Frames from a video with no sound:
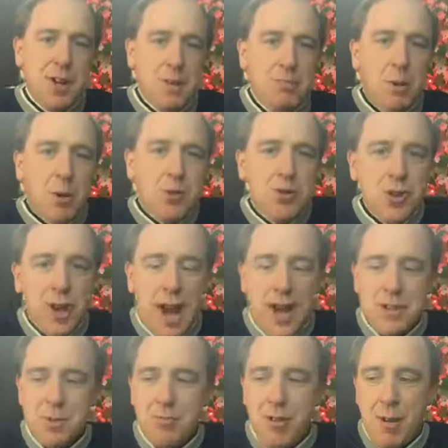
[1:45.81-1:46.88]
most of you
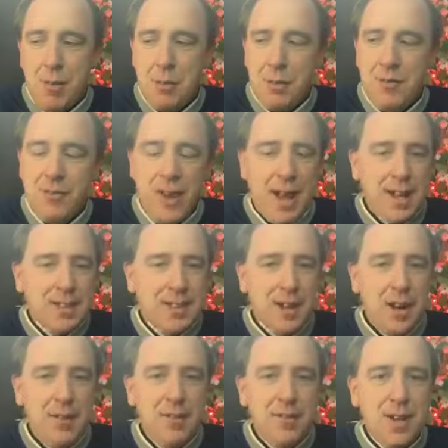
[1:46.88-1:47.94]
guys are probably fans
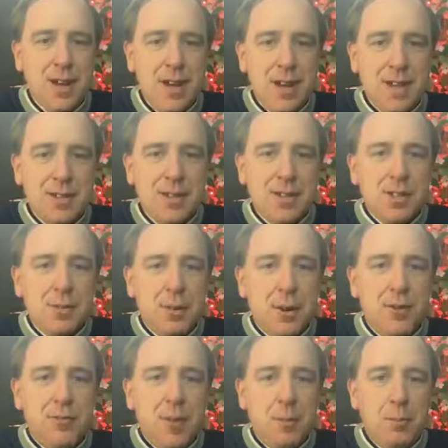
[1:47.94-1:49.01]
of still some
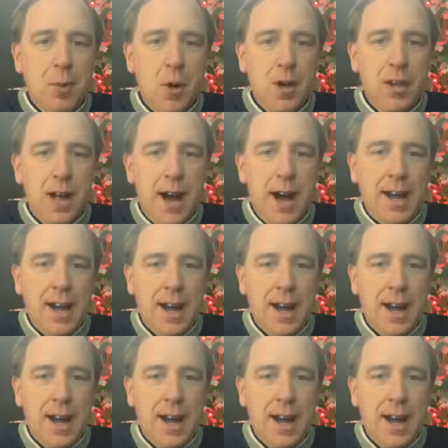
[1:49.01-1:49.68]
good football on.